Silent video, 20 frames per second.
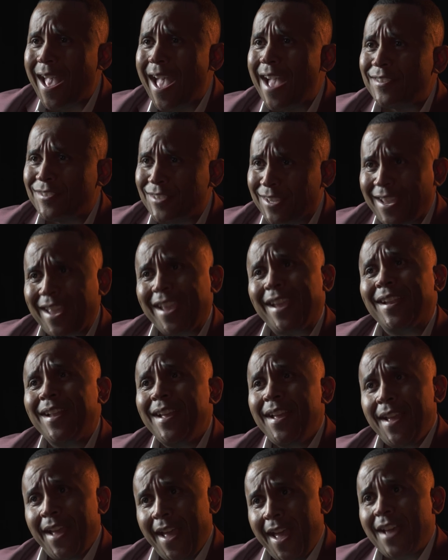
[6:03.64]
to educate
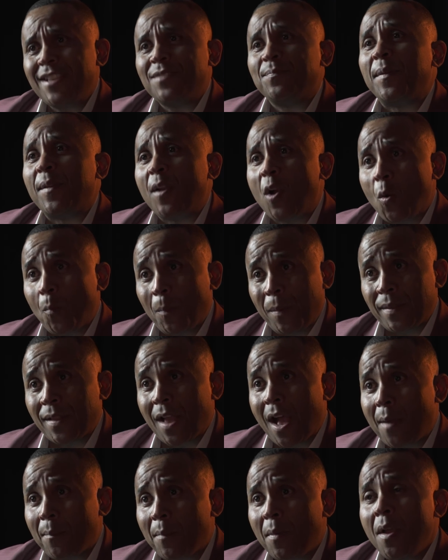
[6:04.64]
has been opened
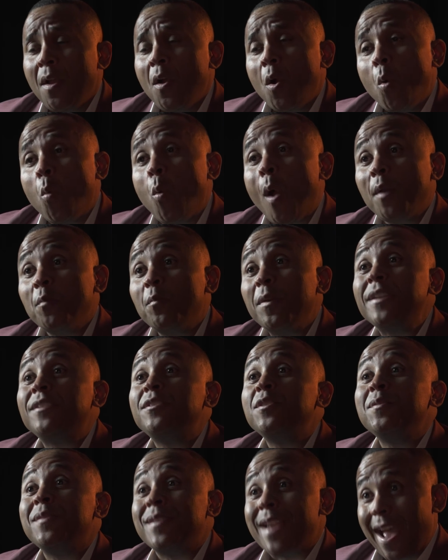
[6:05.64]
up. What we
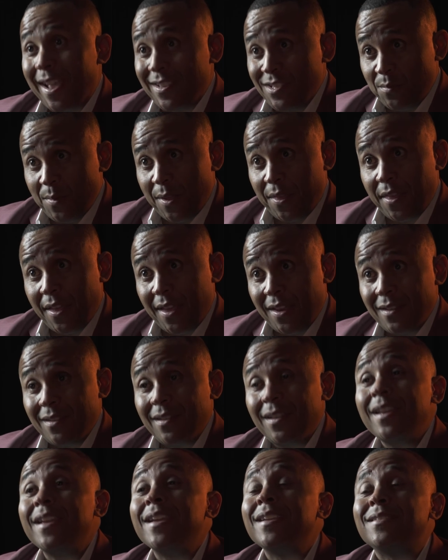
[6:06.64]
do next with it
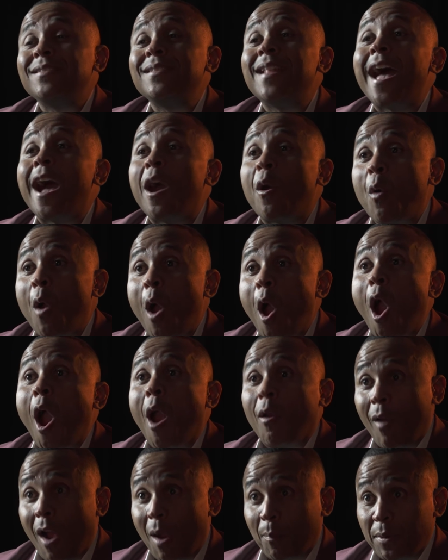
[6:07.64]
is now
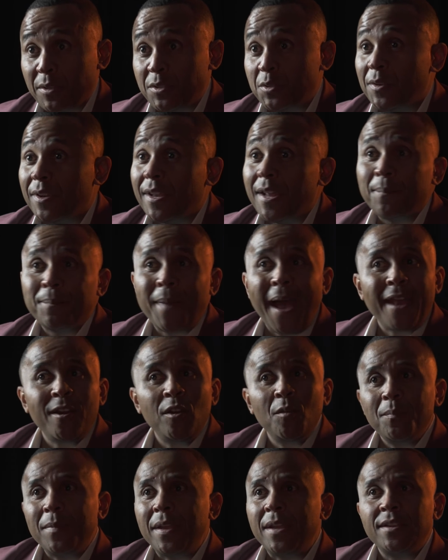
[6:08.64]
our opportunity. And I
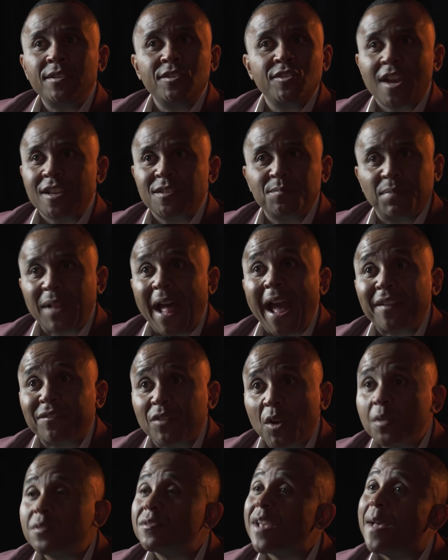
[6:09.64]
don't mean just Black
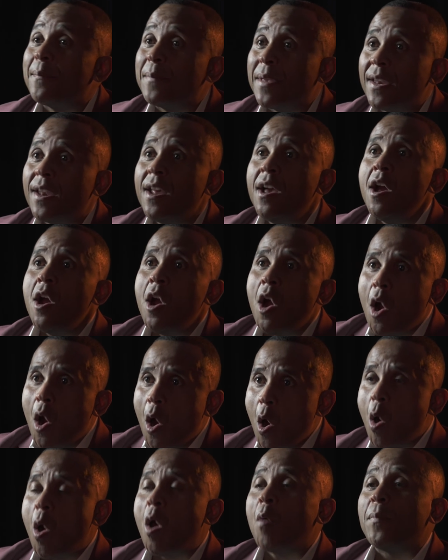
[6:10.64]
folks. I mean
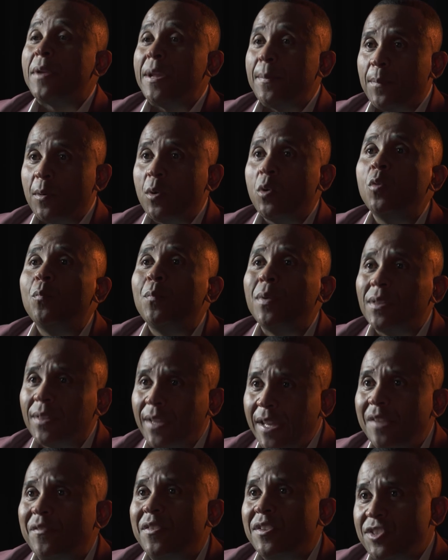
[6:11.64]
all people who
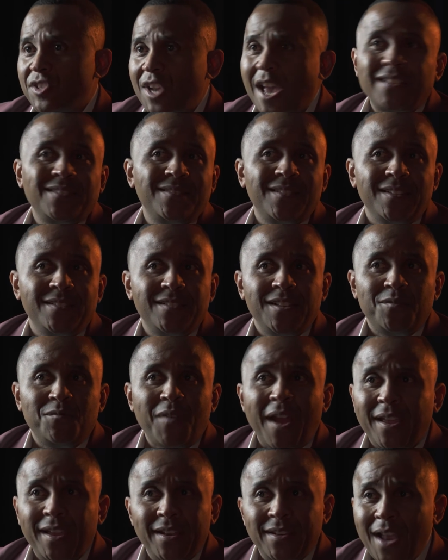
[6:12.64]
believe in justice and
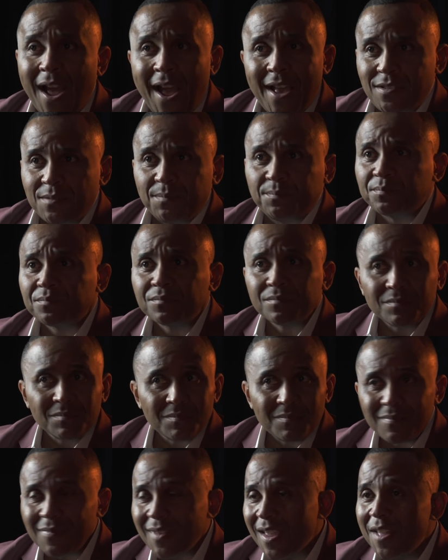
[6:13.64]
recognize
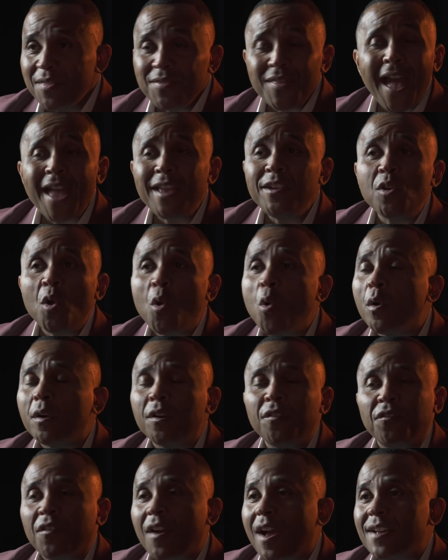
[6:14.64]
that in
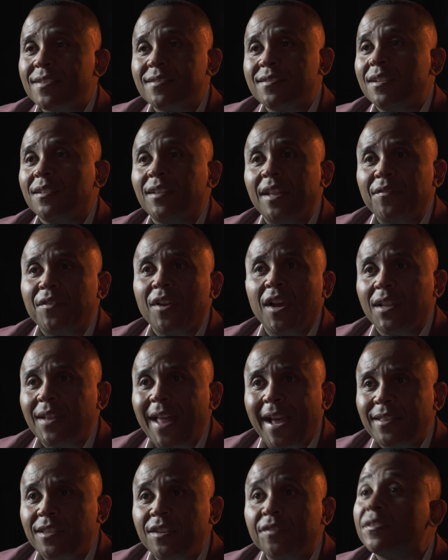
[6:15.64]
order for us to live
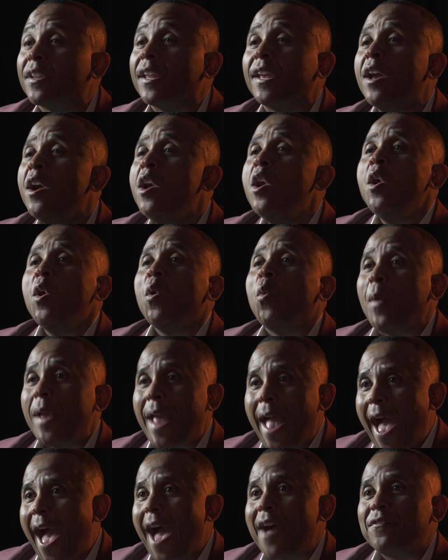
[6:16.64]
collectively, we
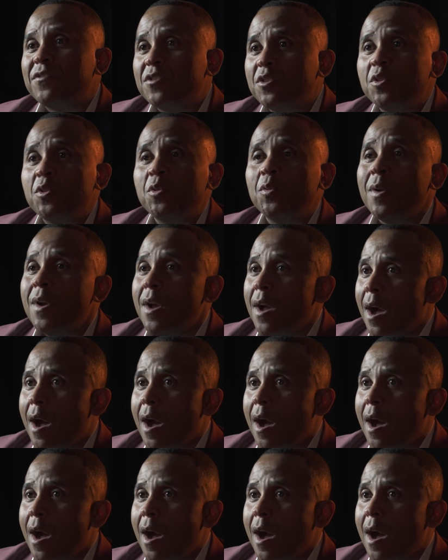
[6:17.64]
have to